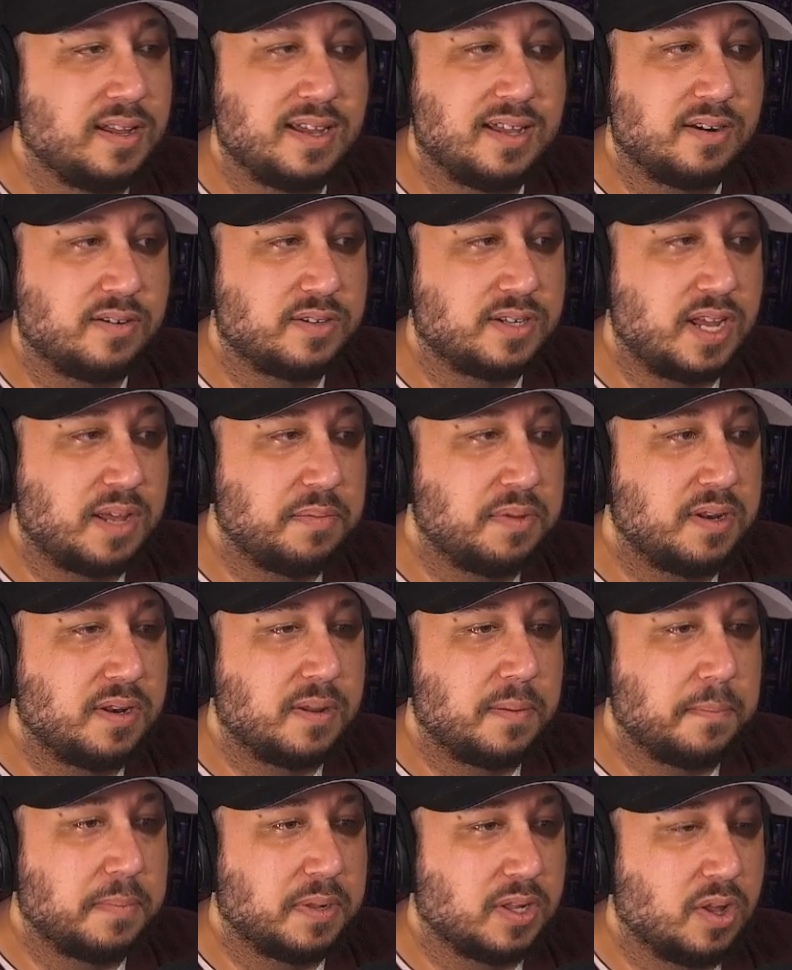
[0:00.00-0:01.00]
Entertainment
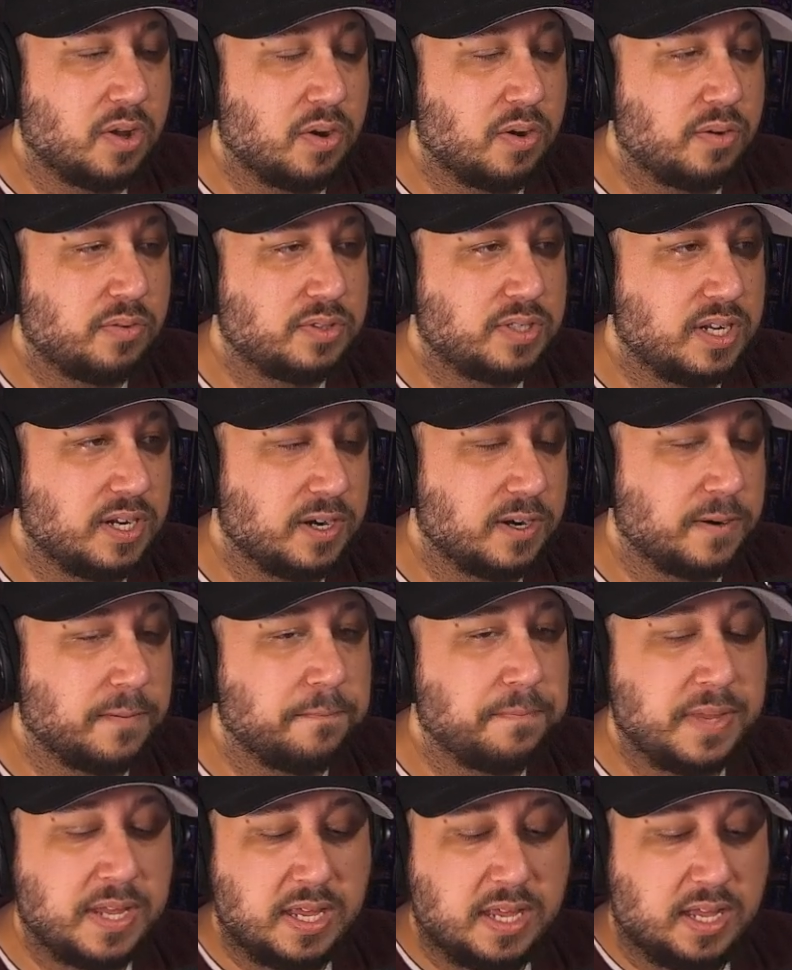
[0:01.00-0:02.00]
belongs here.
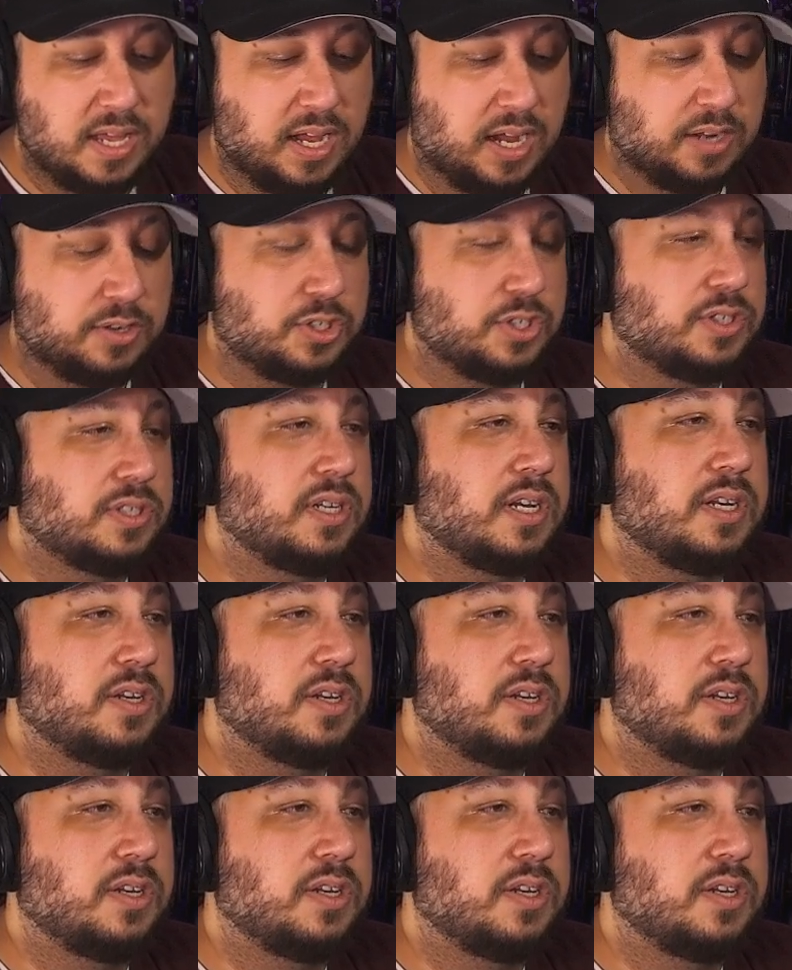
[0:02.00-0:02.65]
I'll just say